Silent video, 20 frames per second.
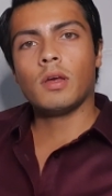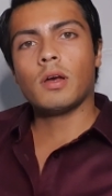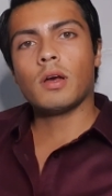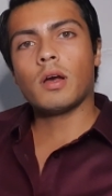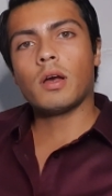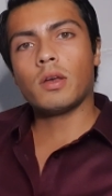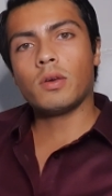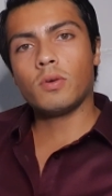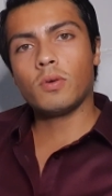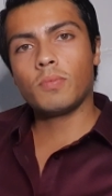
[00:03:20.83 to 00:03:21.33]

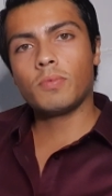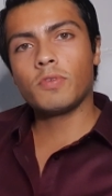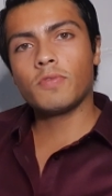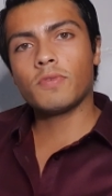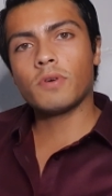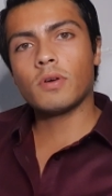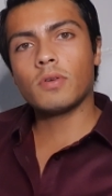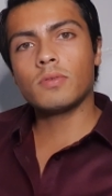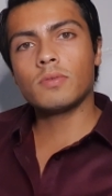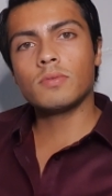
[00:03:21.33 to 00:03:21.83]
I hope you
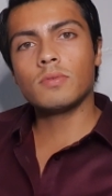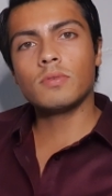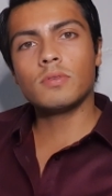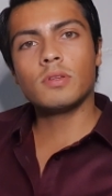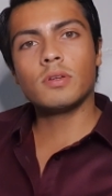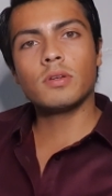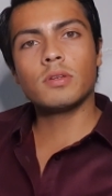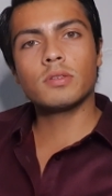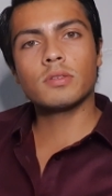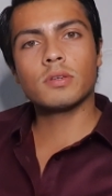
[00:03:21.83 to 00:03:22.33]
found the
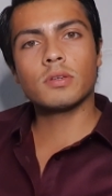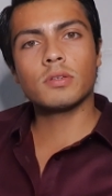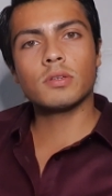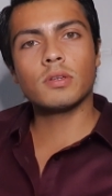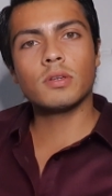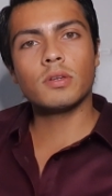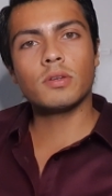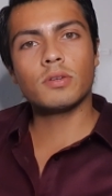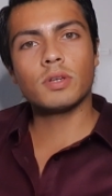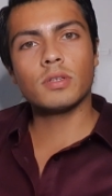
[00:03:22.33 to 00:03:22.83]
discussion
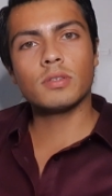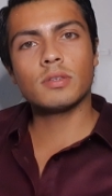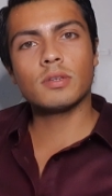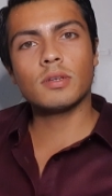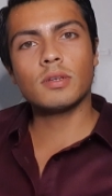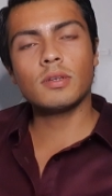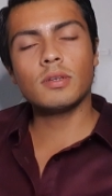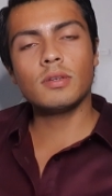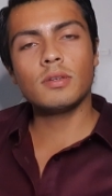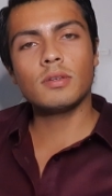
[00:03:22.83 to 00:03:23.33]

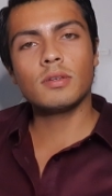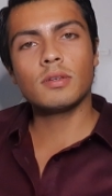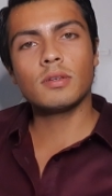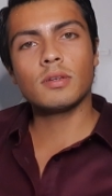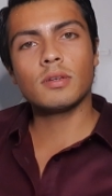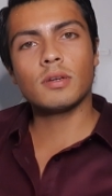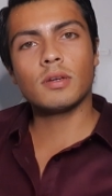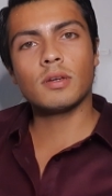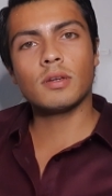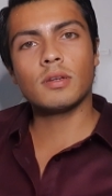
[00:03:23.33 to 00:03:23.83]
interesting
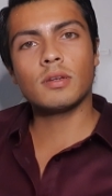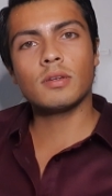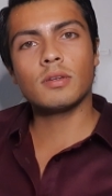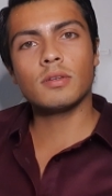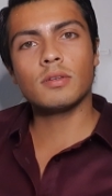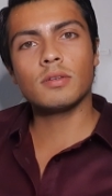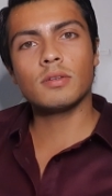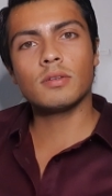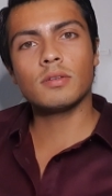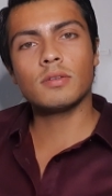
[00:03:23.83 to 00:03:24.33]
and
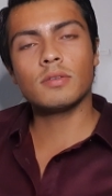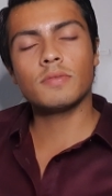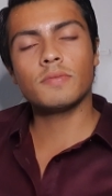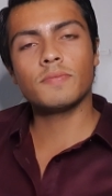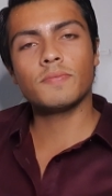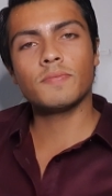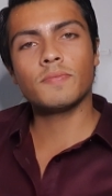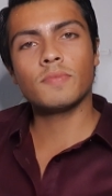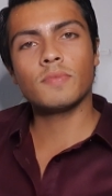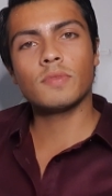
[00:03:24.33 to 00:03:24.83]
uh,
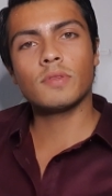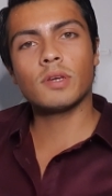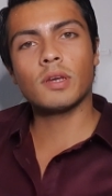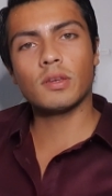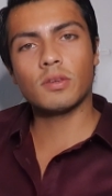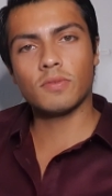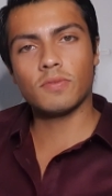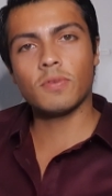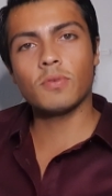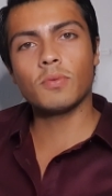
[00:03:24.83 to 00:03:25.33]
thank
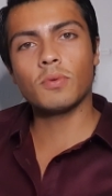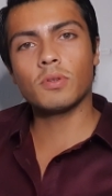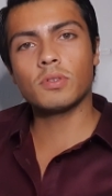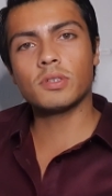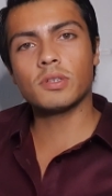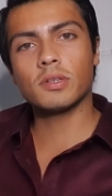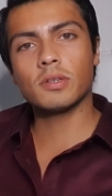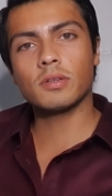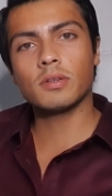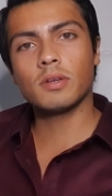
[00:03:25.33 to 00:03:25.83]
you for
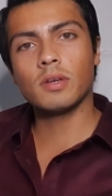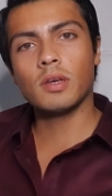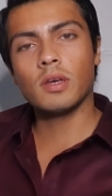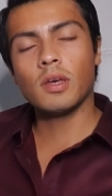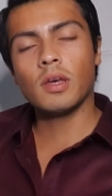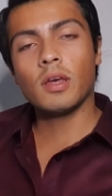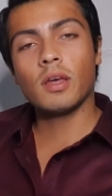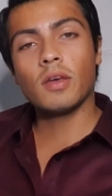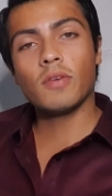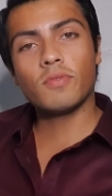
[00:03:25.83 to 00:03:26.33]
watching.
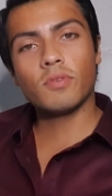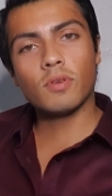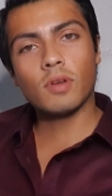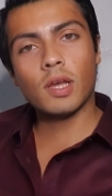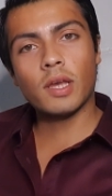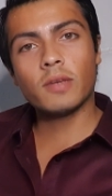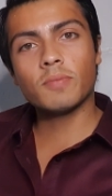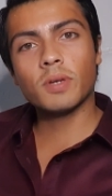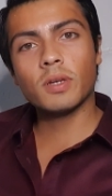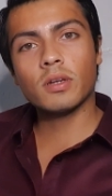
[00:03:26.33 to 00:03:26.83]
If you
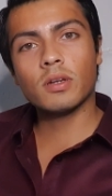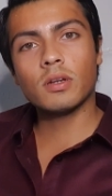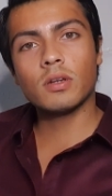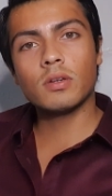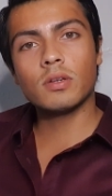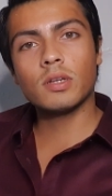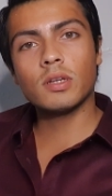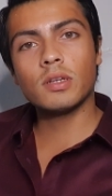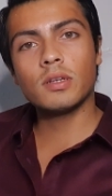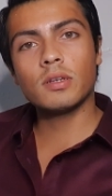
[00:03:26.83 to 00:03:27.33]
like my
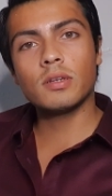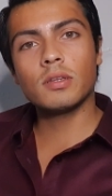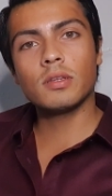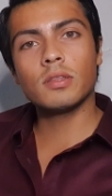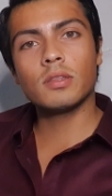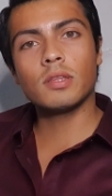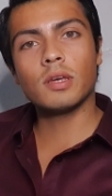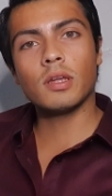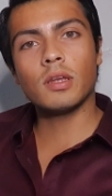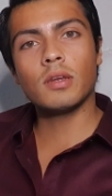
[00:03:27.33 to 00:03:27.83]
content,
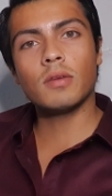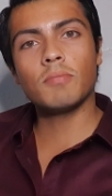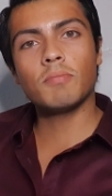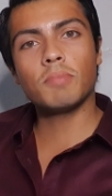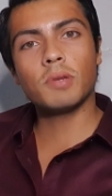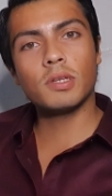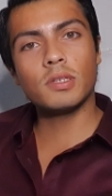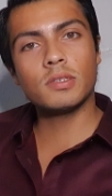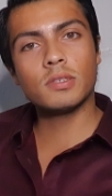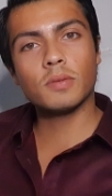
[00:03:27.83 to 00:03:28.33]
then
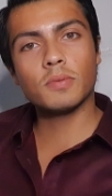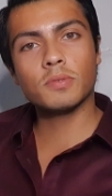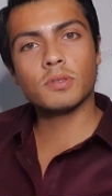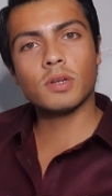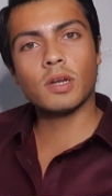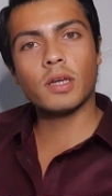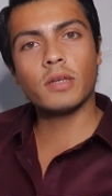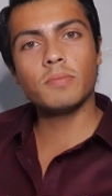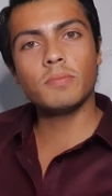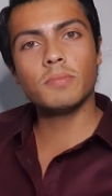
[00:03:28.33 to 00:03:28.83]
please
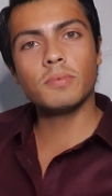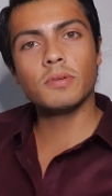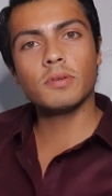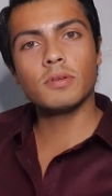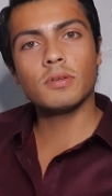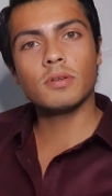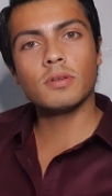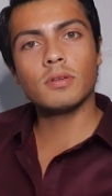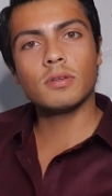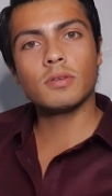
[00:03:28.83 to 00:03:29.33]
subscribe
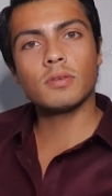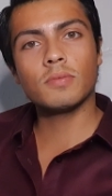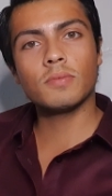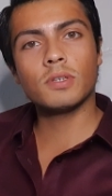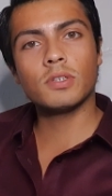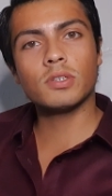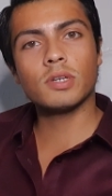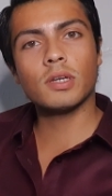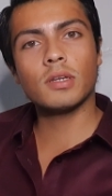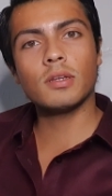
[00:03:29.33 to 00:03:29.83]
to my
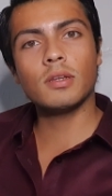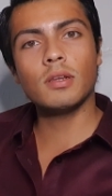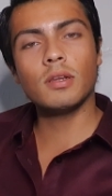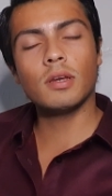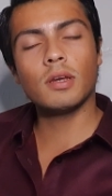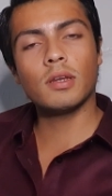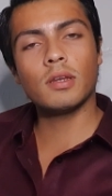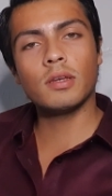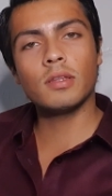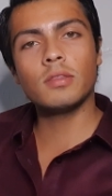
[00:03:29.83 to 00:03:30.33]
channel
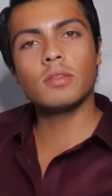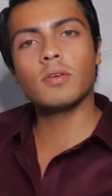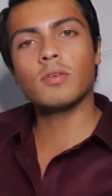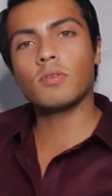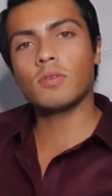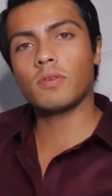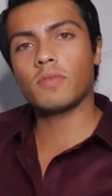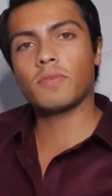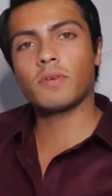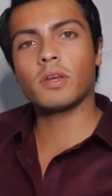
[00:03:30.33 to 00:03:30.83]
and hit the
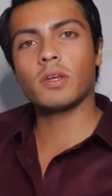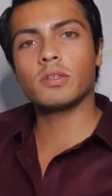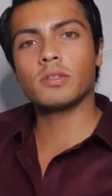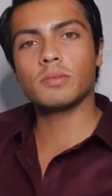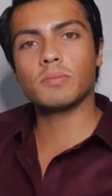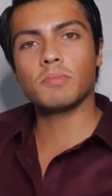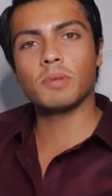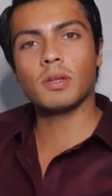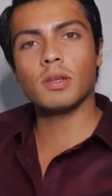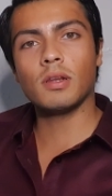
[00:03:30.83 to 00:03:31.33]
notification
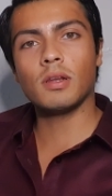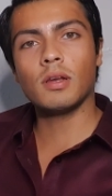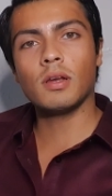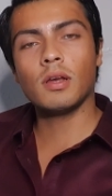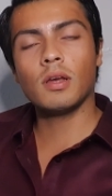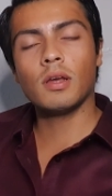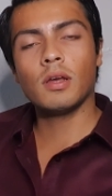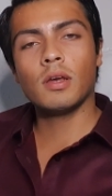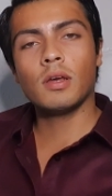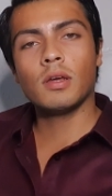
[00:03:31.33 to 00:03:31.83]
bell.
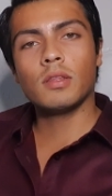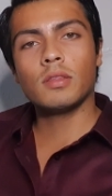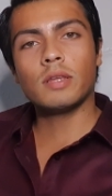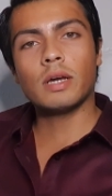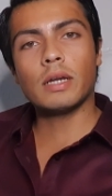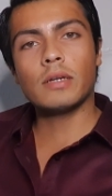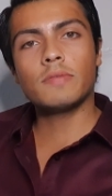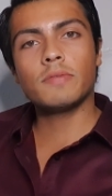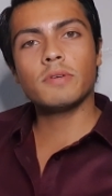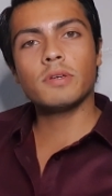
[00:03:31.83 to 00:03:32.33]

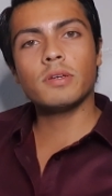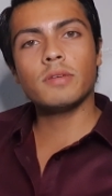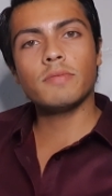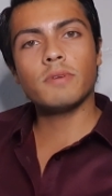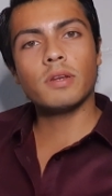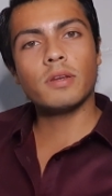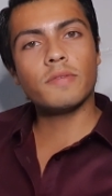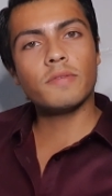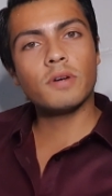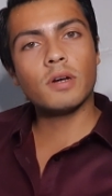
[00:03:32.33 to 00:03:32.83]
That way,
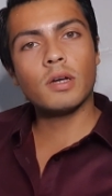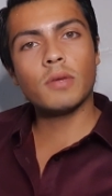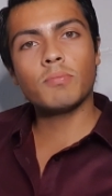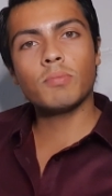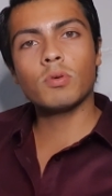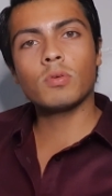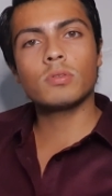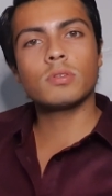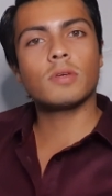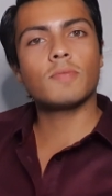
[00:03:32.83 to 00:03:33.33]
whenever I
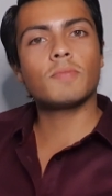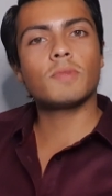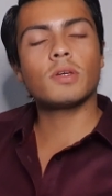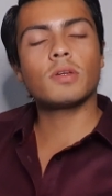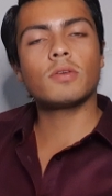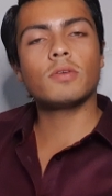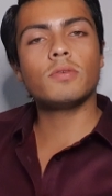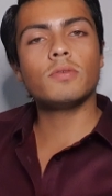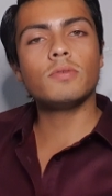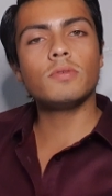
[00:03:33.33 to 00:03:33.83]
post something
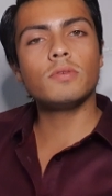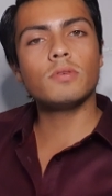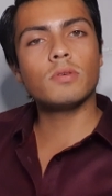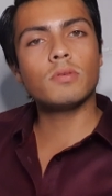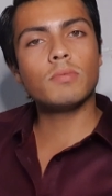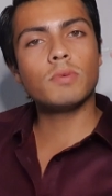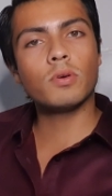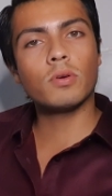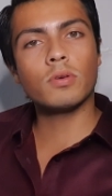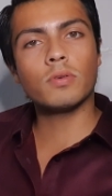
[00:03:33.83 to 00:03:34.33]
new, you'll
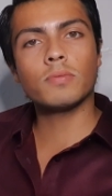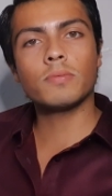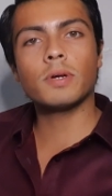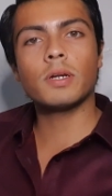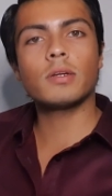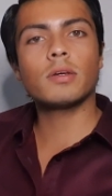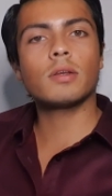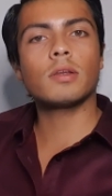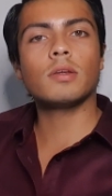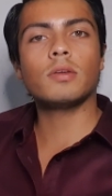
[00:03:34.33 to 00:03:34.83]
be
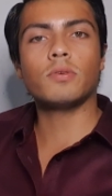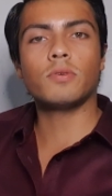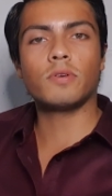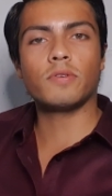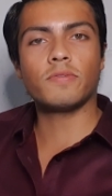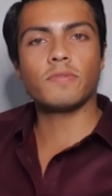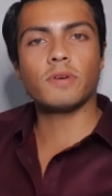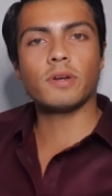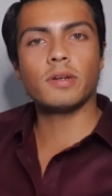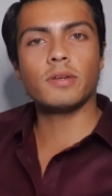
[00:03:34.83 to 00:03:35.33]
automatically
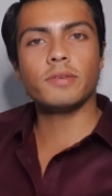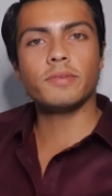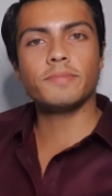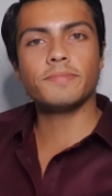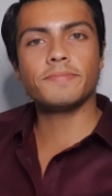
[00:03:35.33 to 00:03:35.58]
notified.